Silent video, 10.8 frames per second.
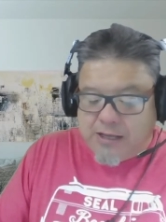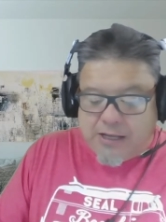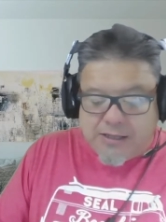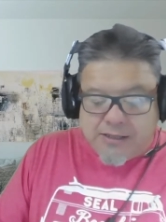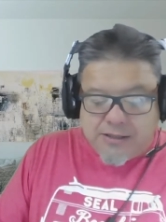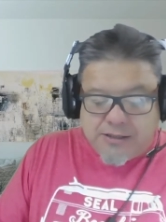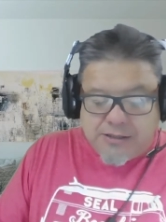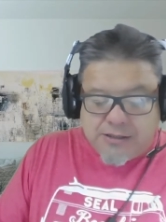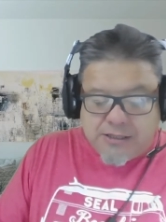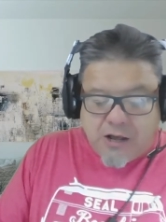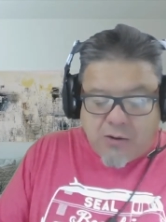and
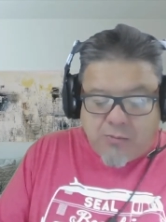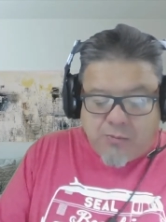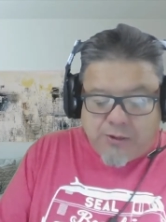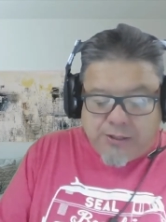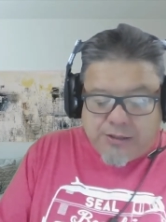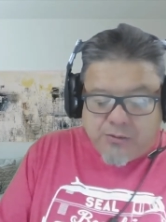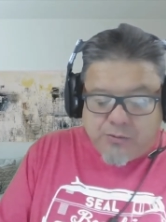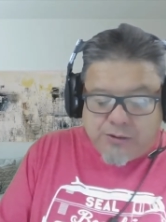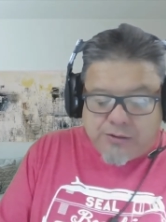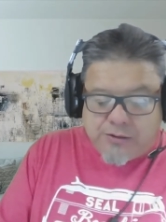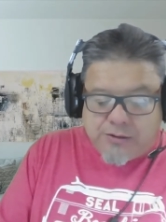the covering
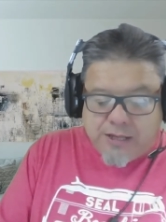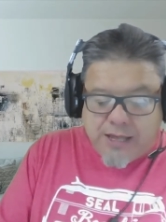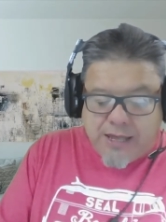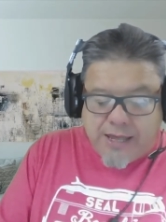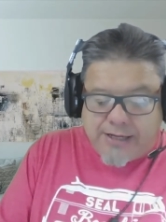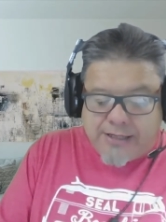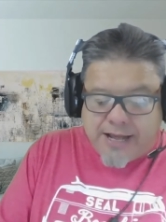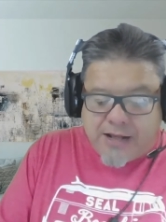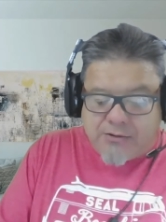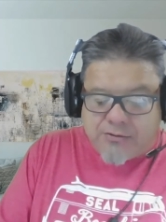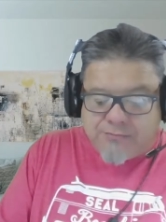will hang
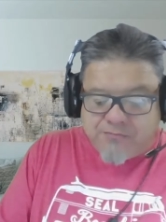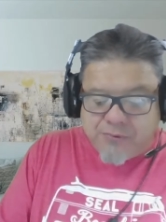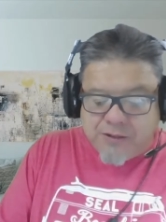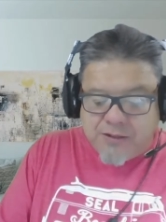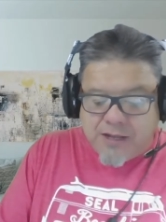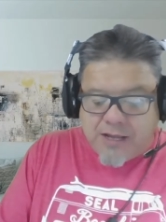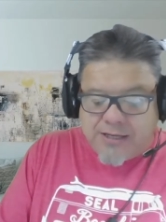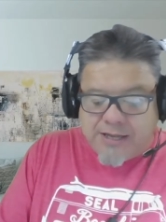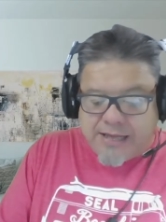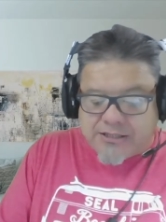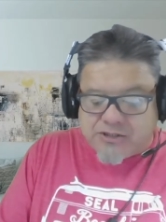down an
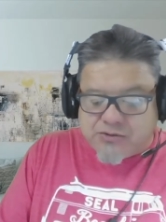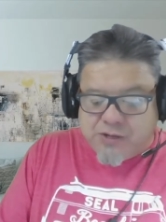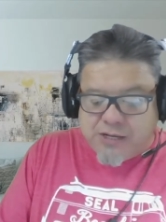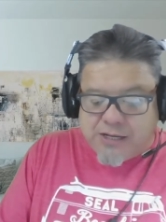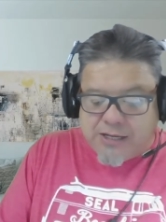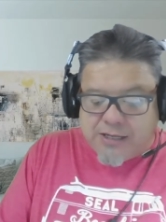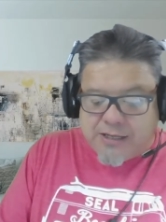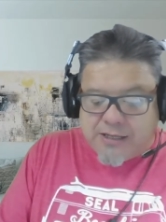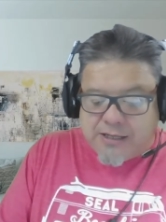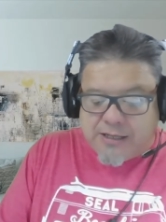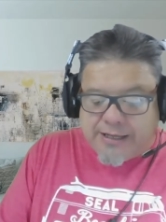extra
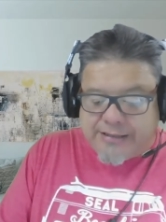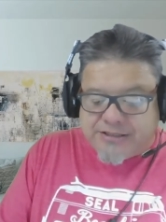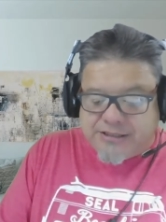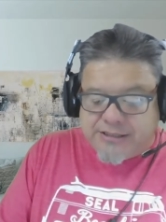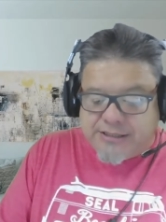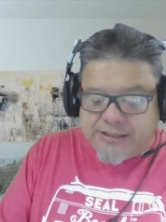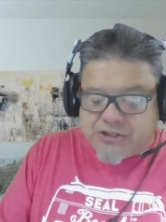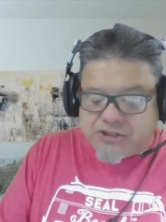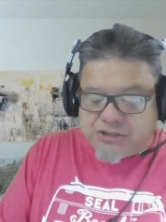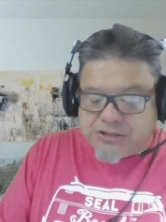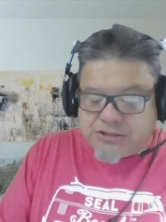18
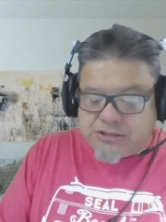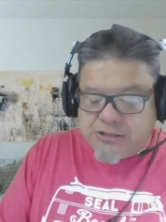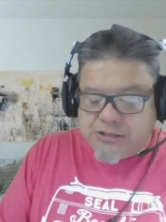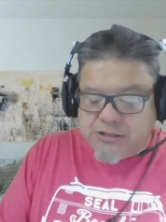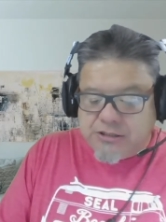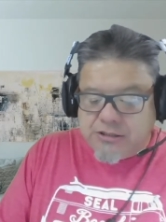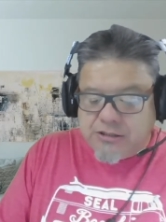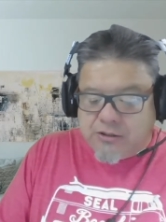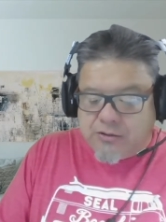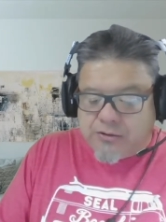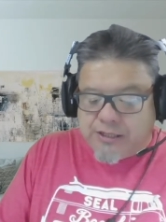inches
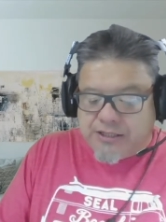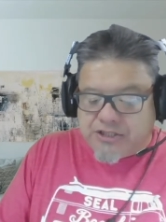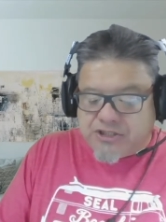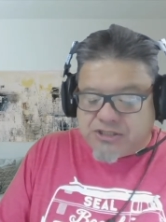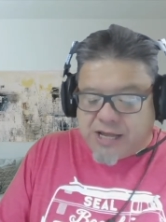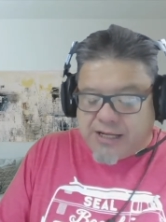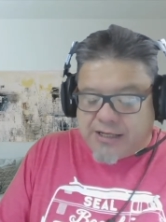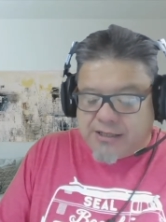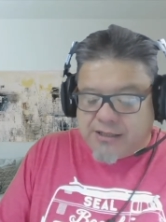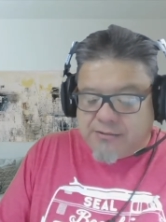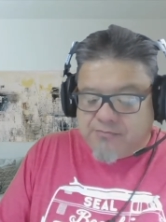on each side.